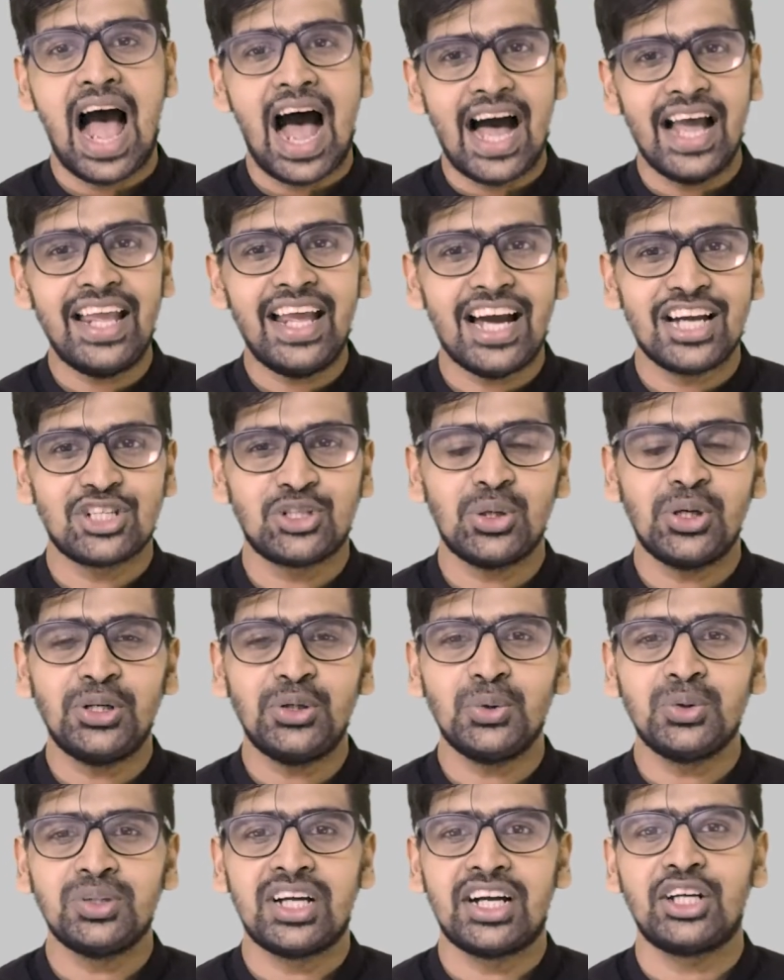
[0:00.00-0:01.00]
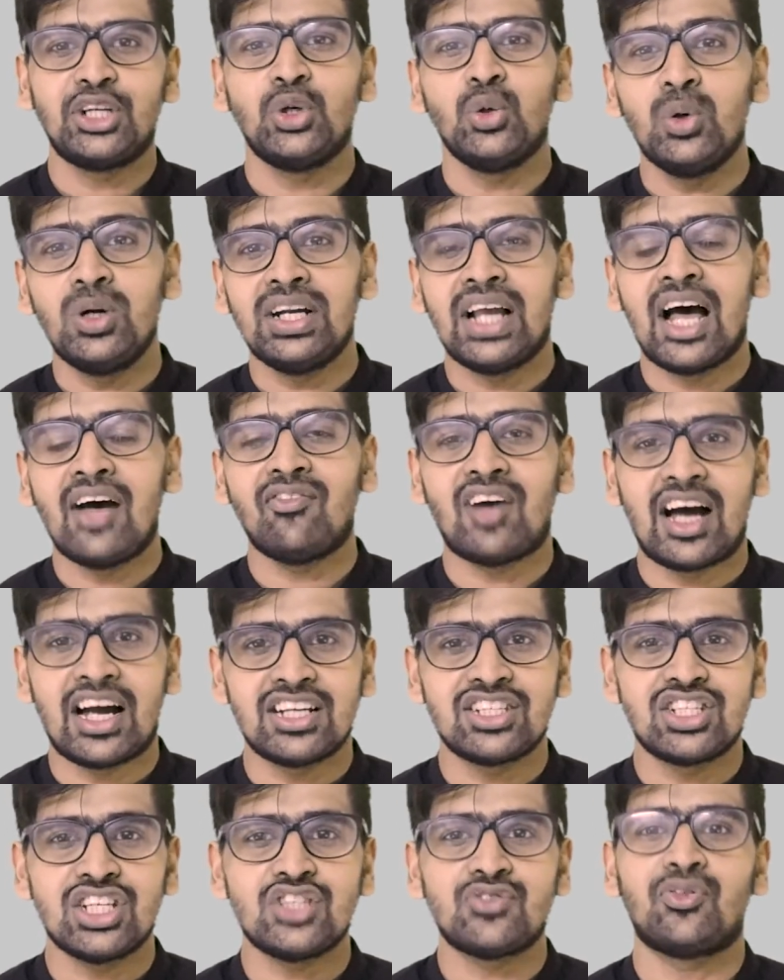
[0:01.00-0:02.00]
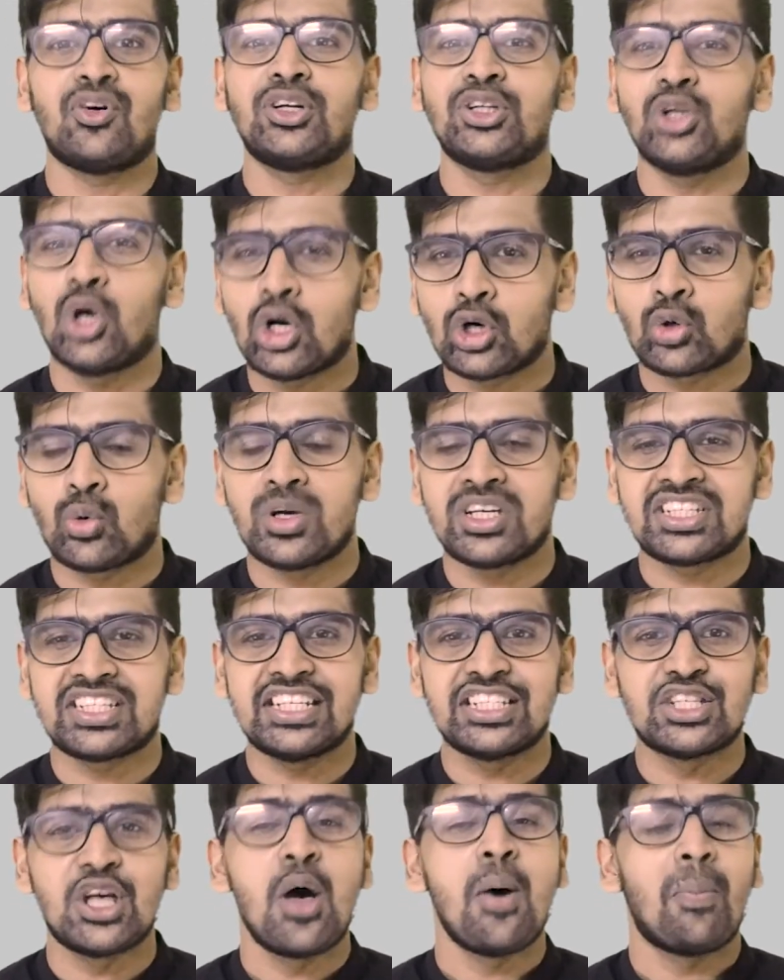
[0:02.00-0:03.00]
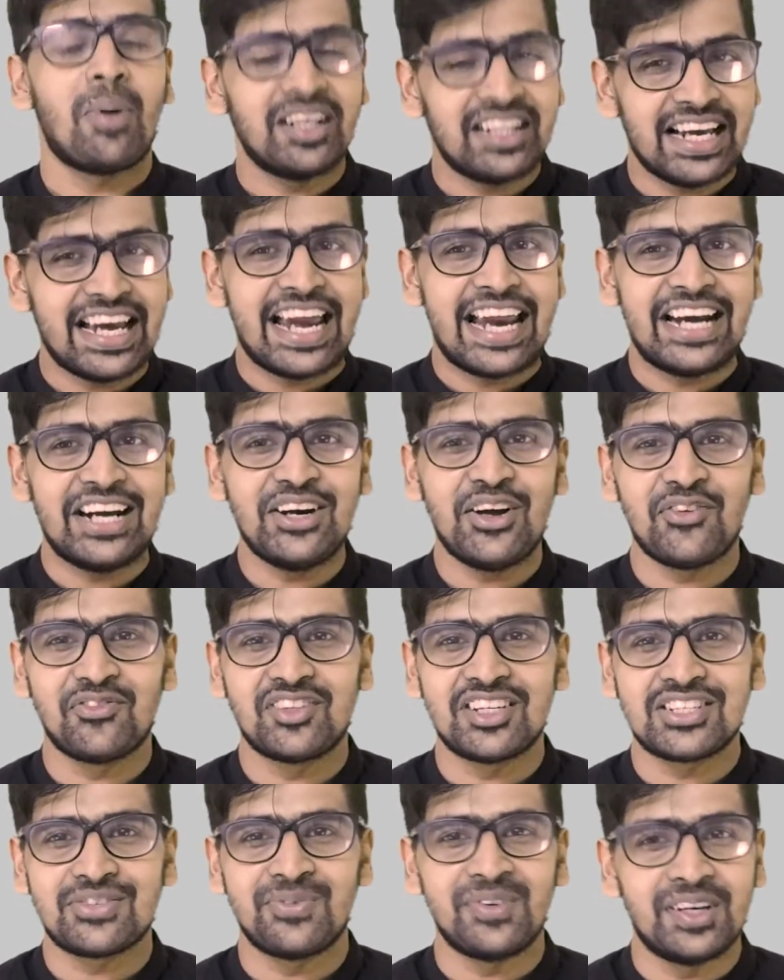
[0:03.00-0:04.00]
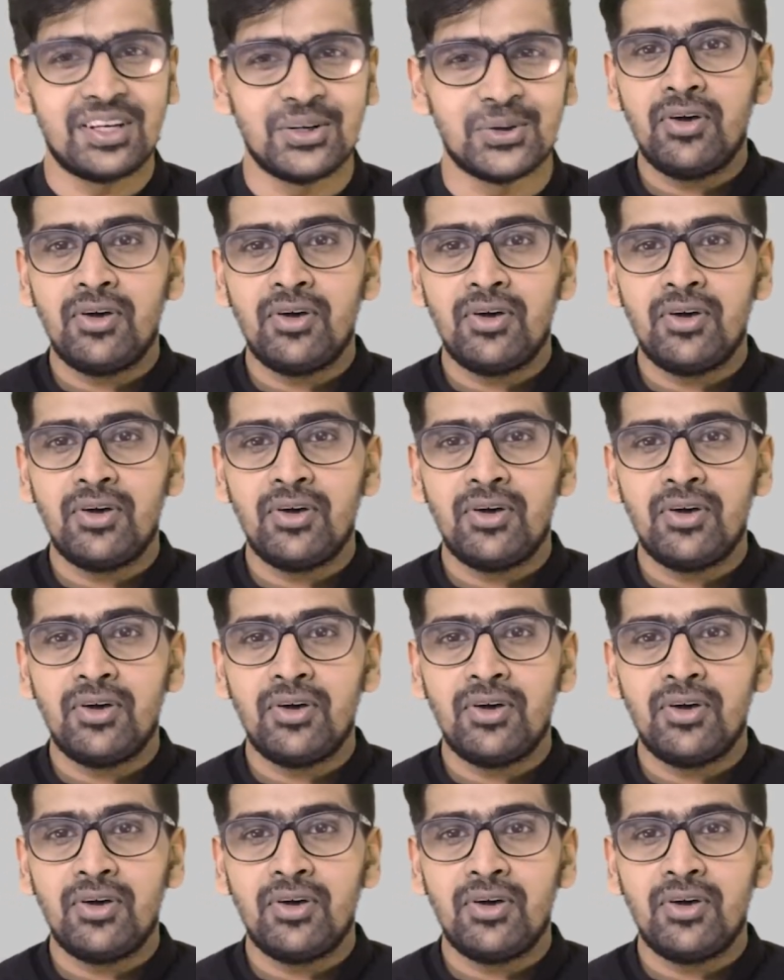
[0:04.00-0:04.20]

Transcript: I assure you that you will have answers for your questions by the end of this video.